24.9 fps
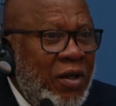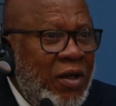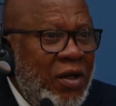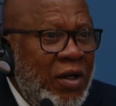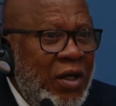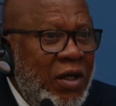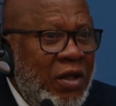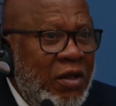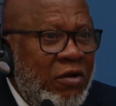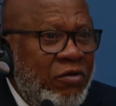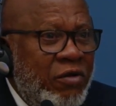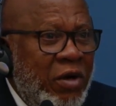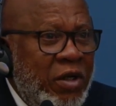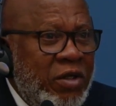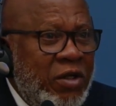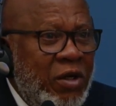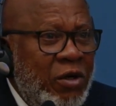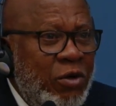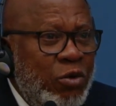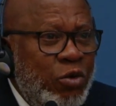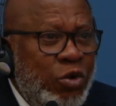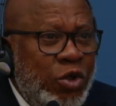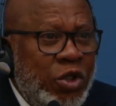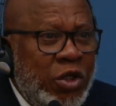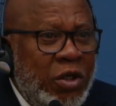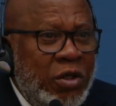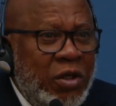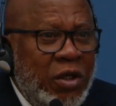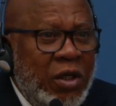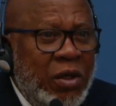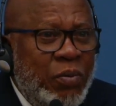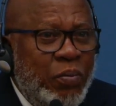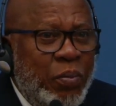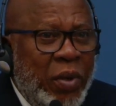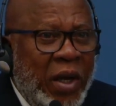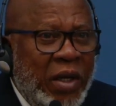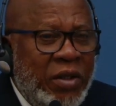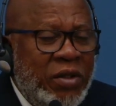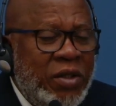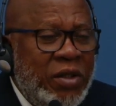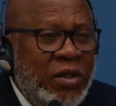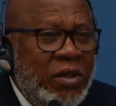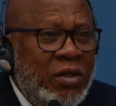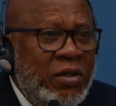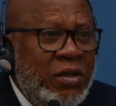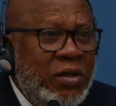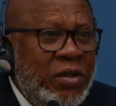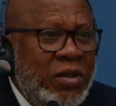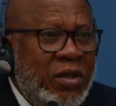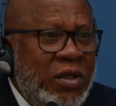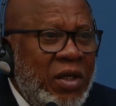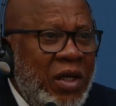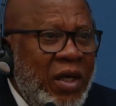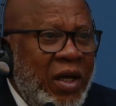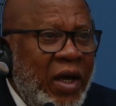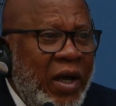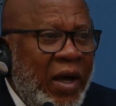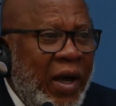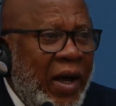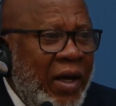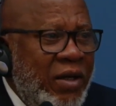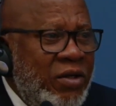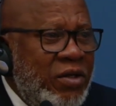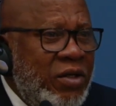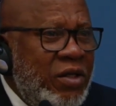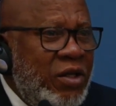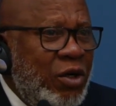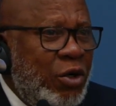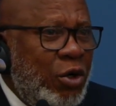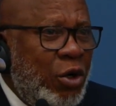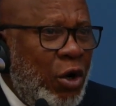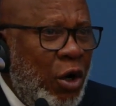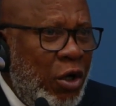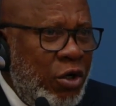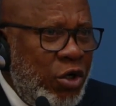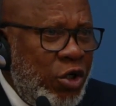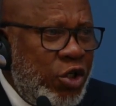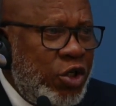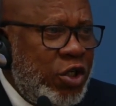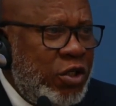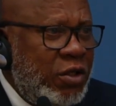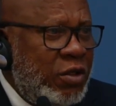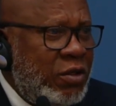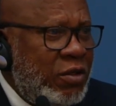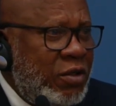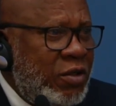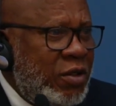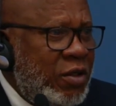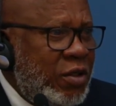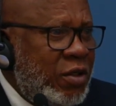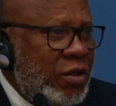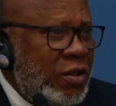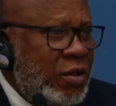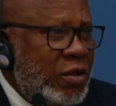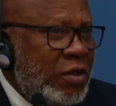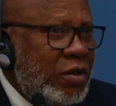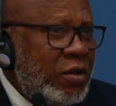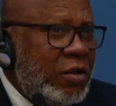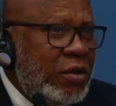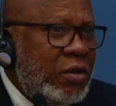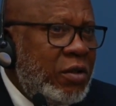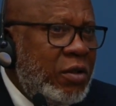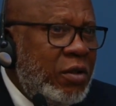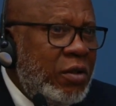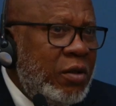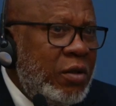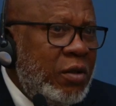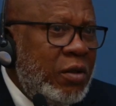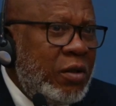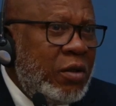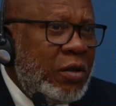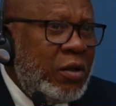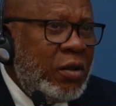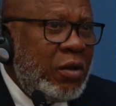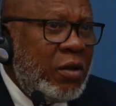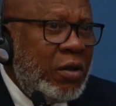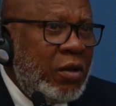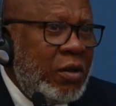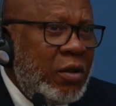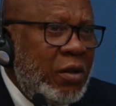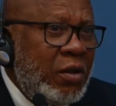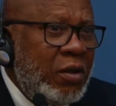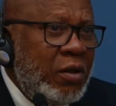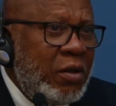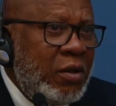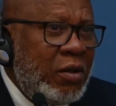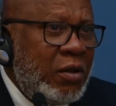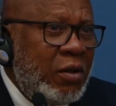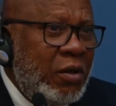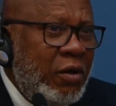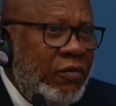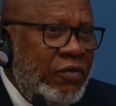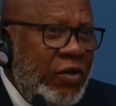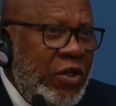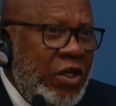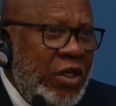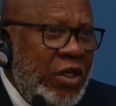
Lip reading: in the resolution it passes as the conscience of the